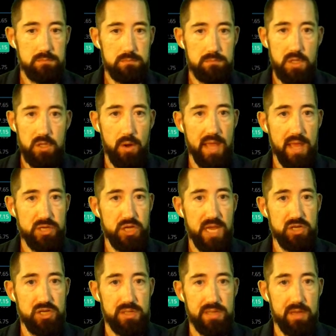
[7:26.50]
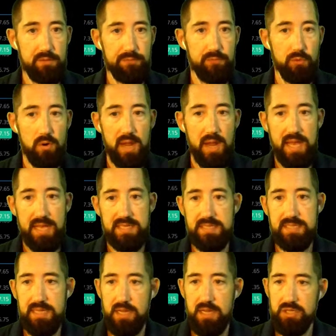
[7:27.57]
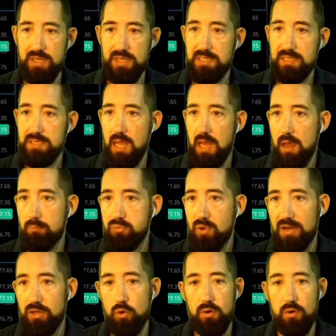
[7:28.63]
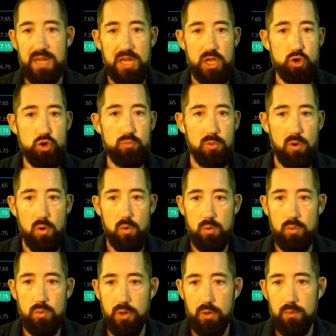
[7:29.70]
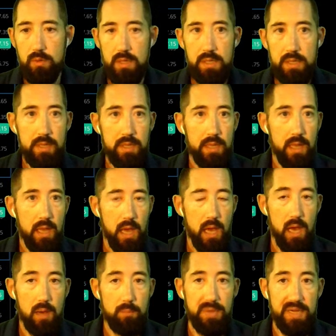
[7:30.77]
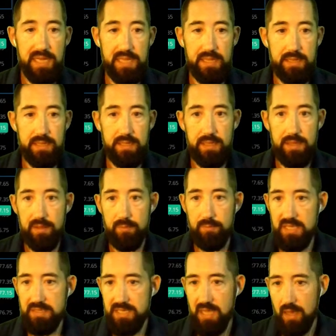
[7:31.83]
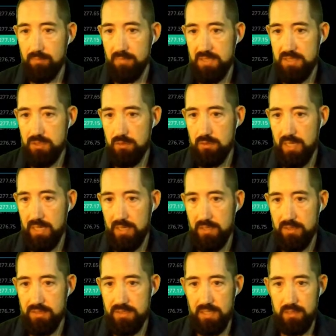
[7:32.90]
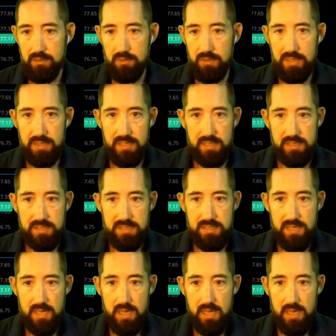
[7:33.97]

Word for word: you know education. Therefore, as such, that's uh, priority numero uno. Uh, but in the meantime, let's go ahead and take a look at this